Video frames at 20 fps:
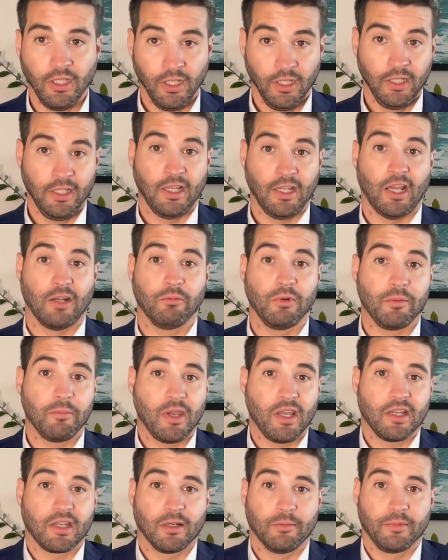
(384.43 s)
And we may
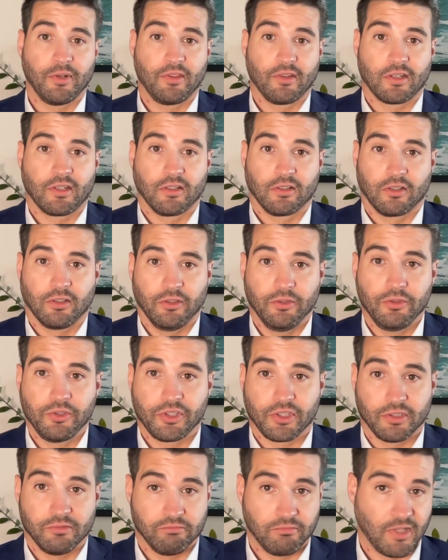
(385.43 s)
come to the
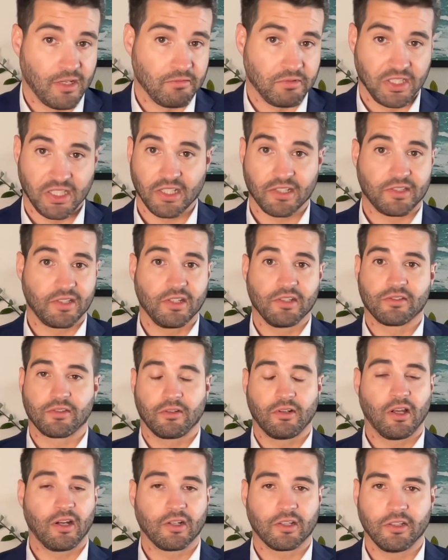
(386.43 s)
conclusion that DSTs are
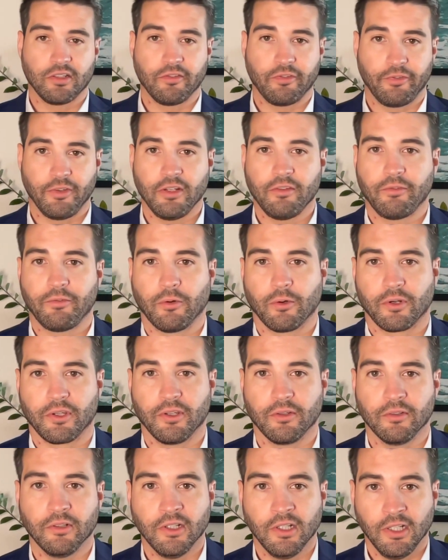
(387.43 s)
not a good fit for
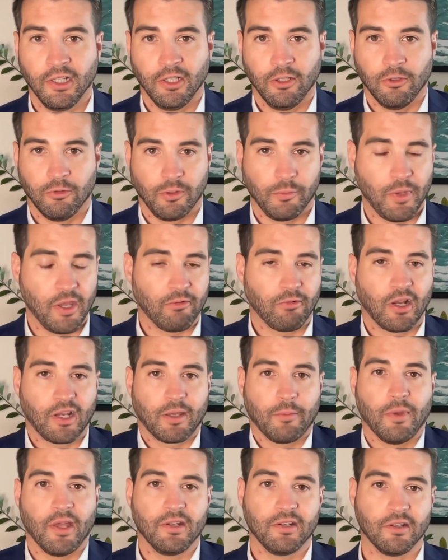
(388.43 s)
you. We may
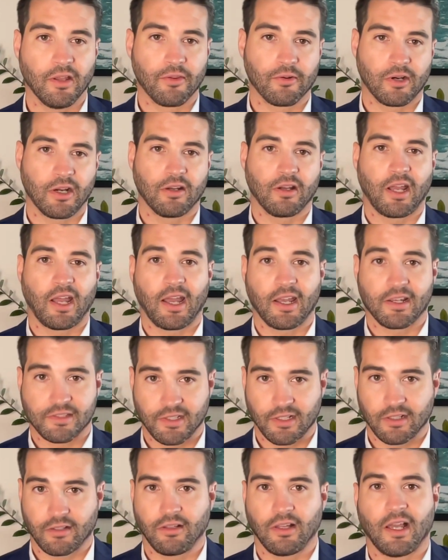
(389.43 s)
recommend another
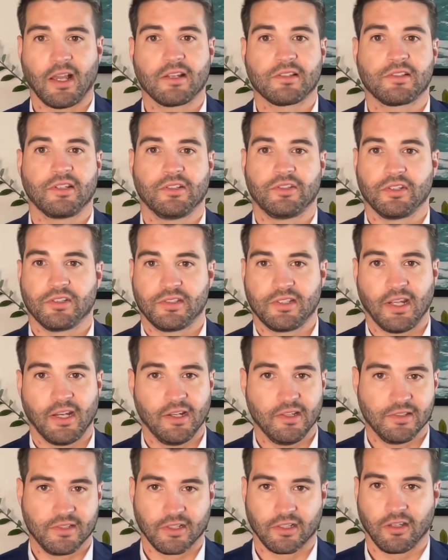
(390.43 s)
asset class such as
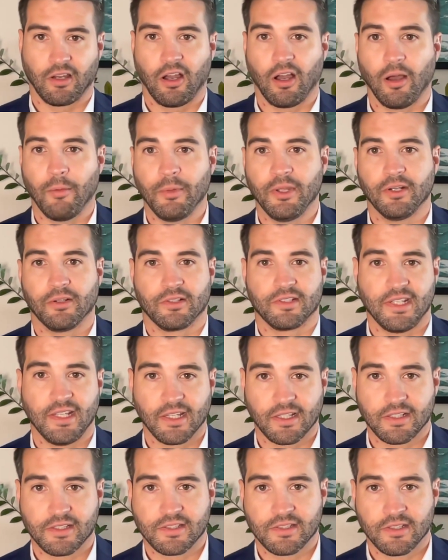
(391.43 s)
tenants in common or
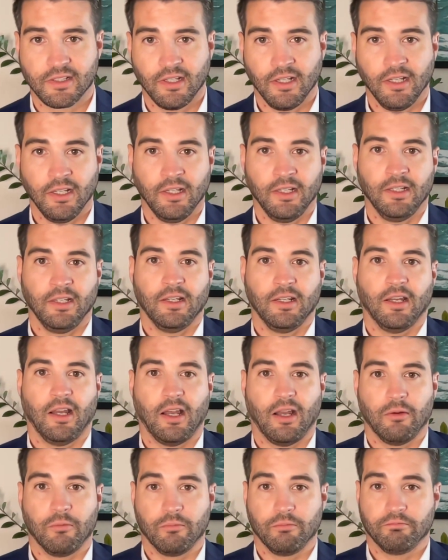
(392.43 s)
TICs,
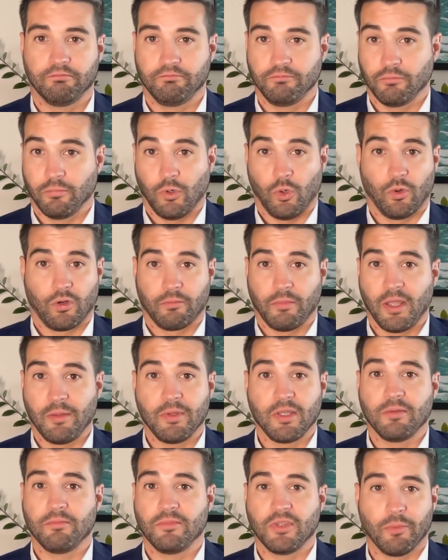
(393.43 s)
or
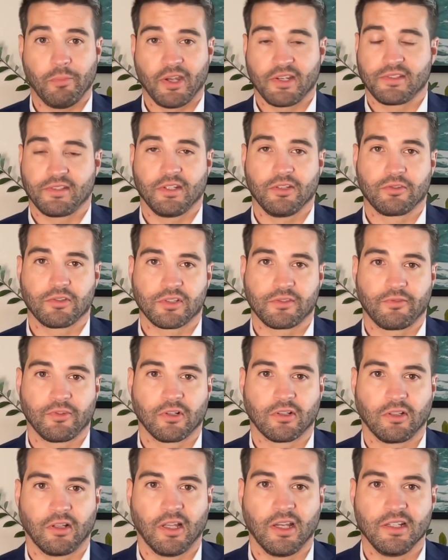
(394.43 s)
maybe in the best interest for a
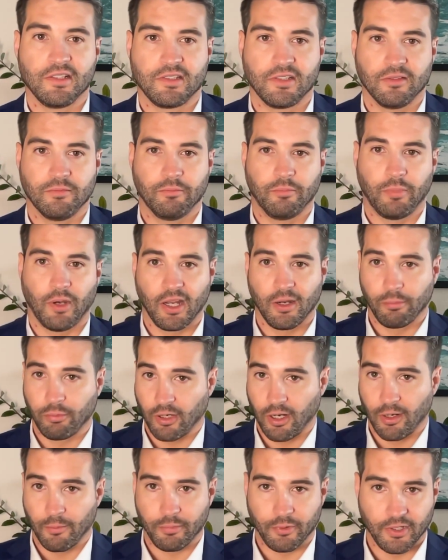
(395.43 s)
client to buy a
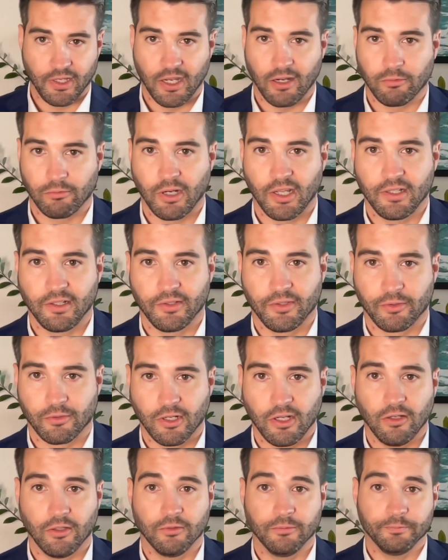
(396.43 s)
property outright on their own.